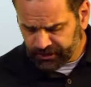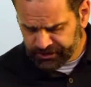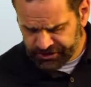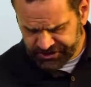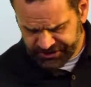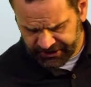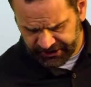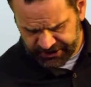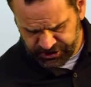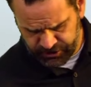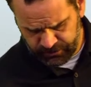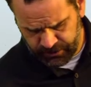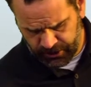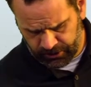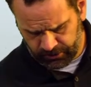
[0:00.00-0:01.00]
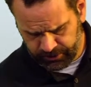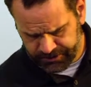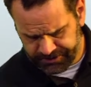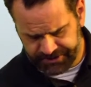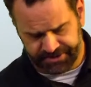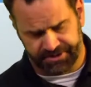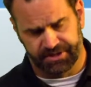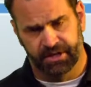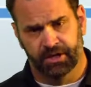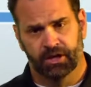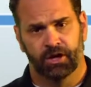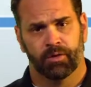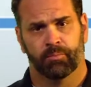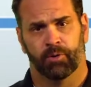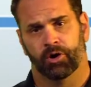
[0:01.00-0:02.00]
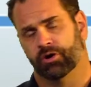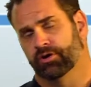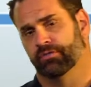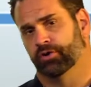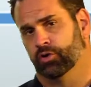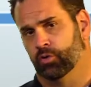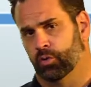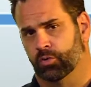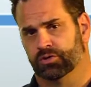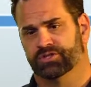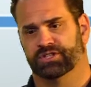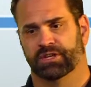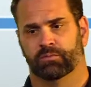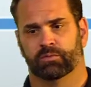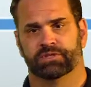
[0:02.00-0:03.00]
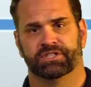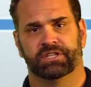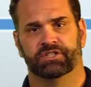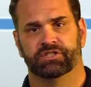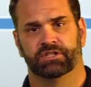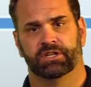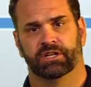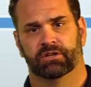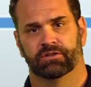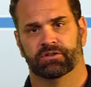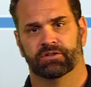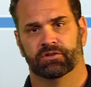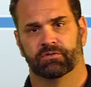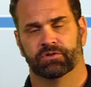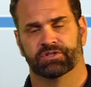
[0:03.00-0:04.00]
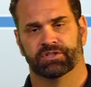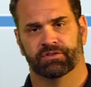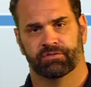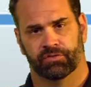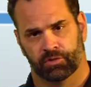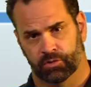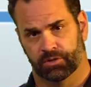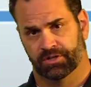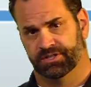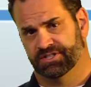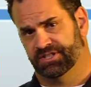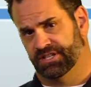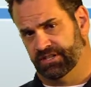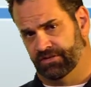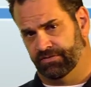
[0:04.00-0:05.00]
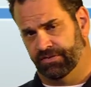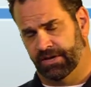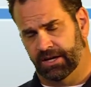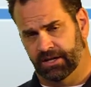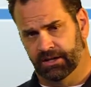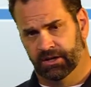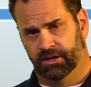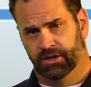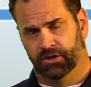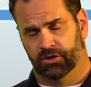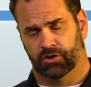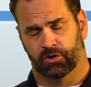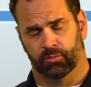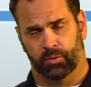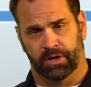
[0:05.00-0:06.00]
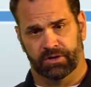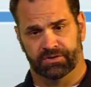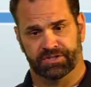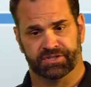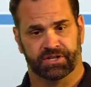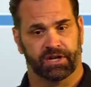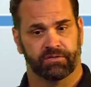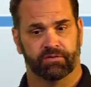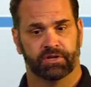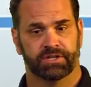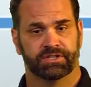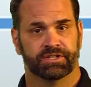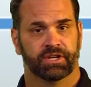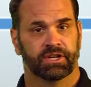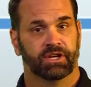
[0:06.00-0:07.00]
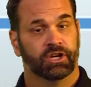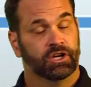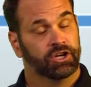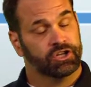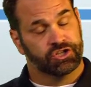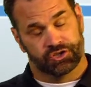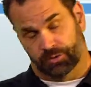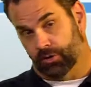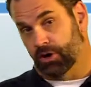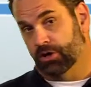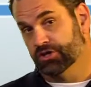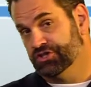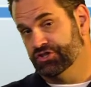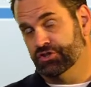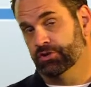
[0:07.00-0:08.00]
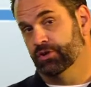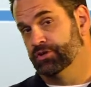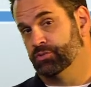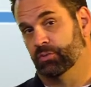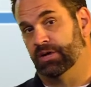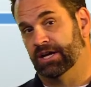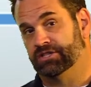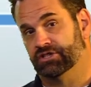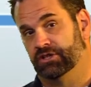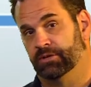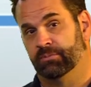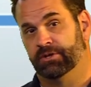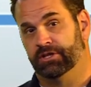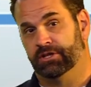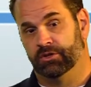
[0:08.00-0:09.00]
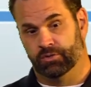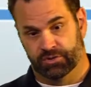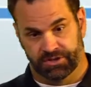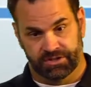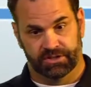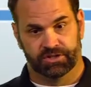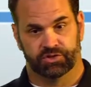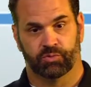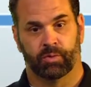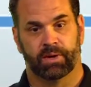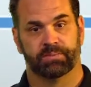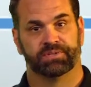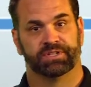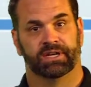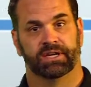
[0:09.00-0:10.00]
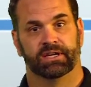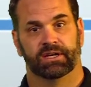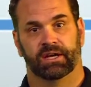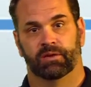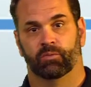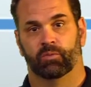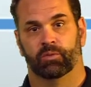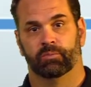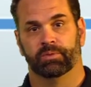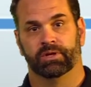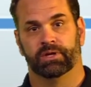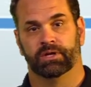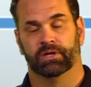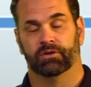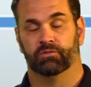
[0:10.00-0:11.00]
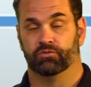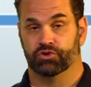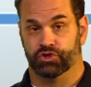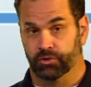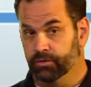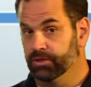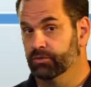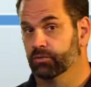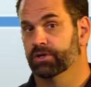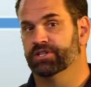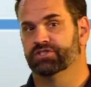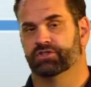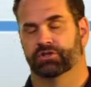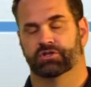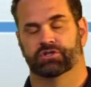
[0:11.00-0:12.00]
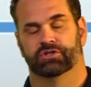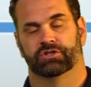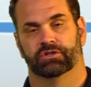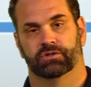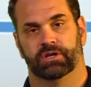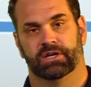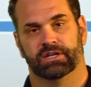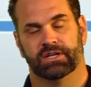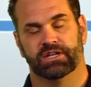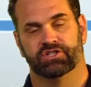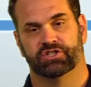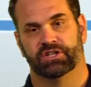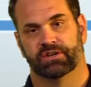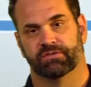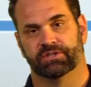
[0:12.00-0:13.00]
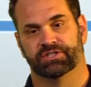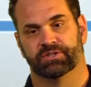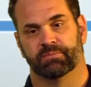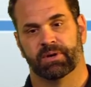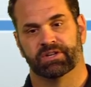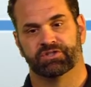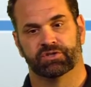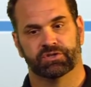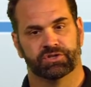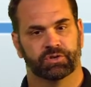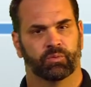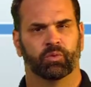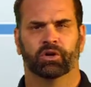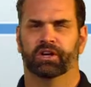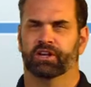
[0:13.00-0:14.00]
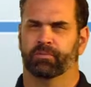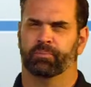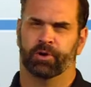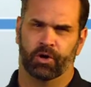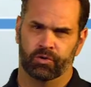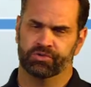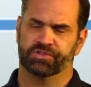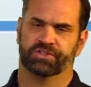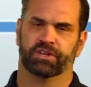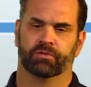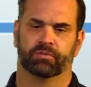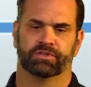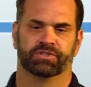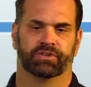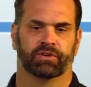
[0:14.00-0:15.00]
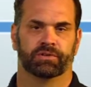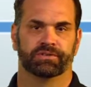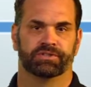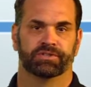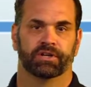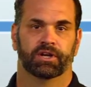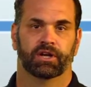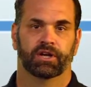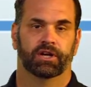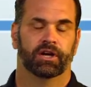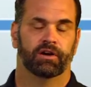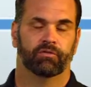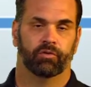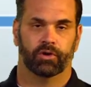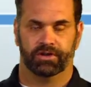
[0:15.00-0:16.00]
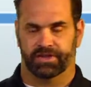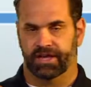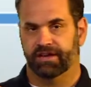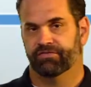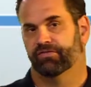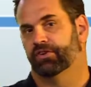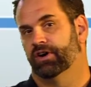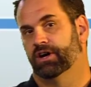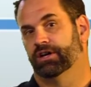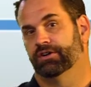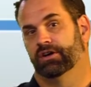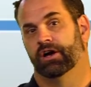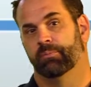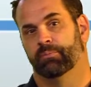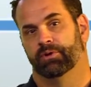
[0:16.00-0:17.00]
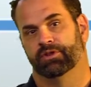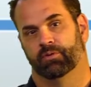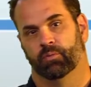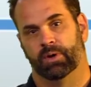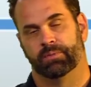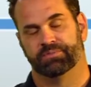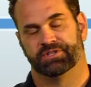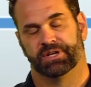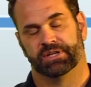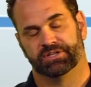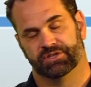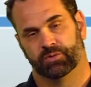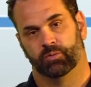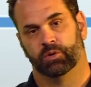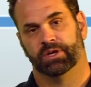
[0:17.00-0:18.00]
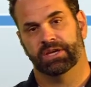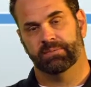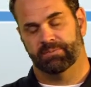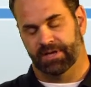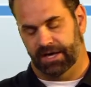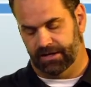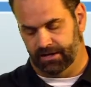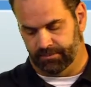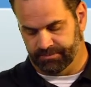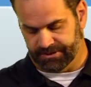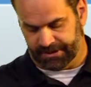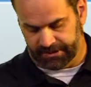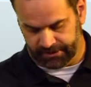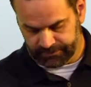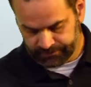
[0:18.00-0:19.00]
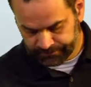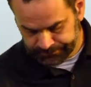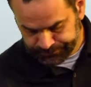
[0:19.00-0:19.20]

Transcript: Just to let you know, this is part of a course that we're teaching here at the University of Florida in Santa Fe called Wild Discoveries. So our students will actually be using this website and will be doing research each and every semester. So we're going to post their results of what they find up on the website. So we'll keep that updated.